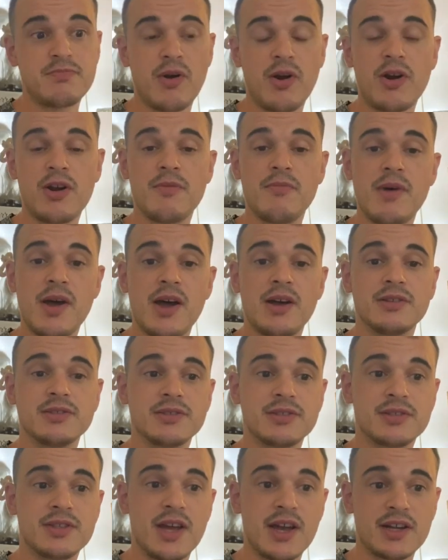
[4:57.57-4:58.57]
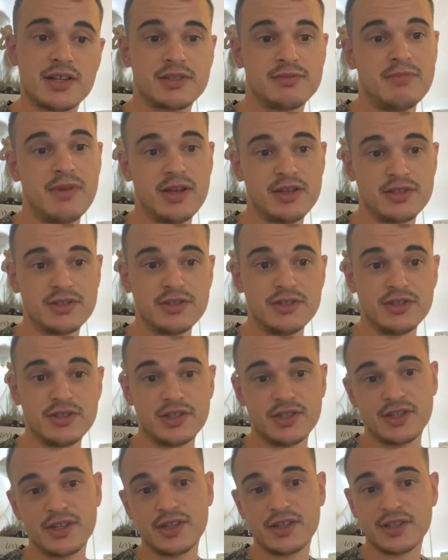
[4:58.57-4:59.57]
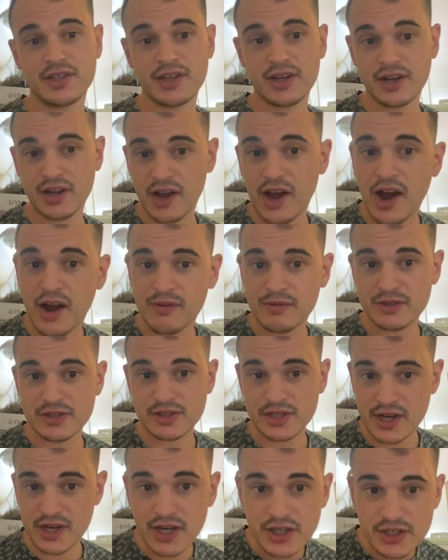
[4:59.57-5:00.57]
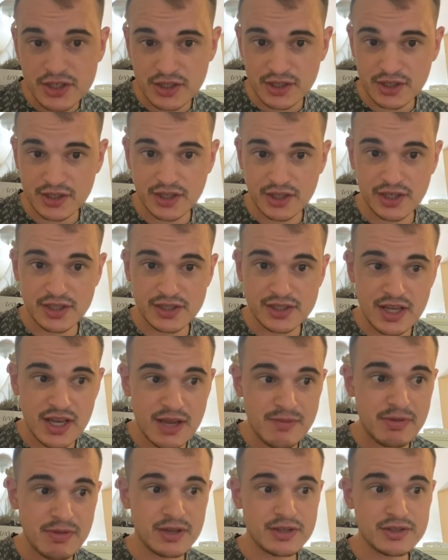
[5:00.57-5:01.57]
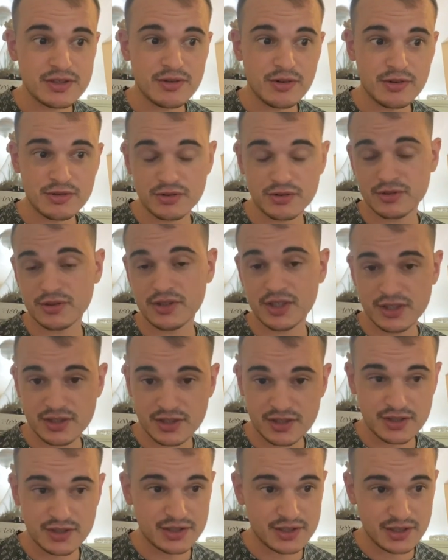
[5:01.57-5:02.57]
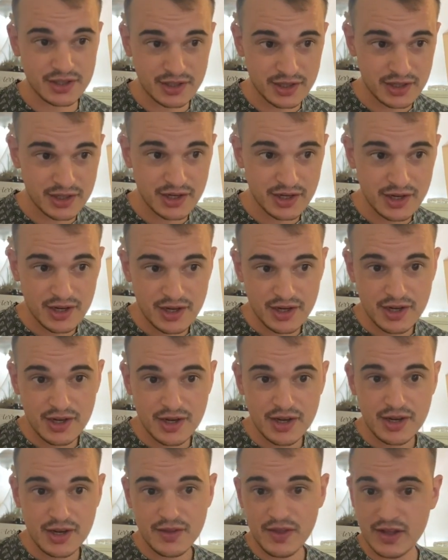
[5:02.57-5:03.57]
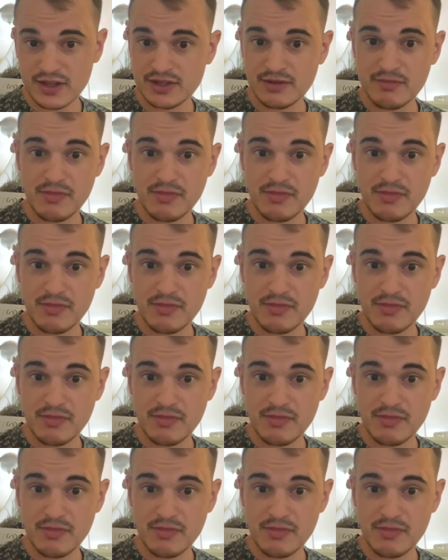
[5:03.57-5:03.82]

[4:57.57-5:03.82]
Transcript: part about text messaging and in a conversation is keeping social distancing. That's the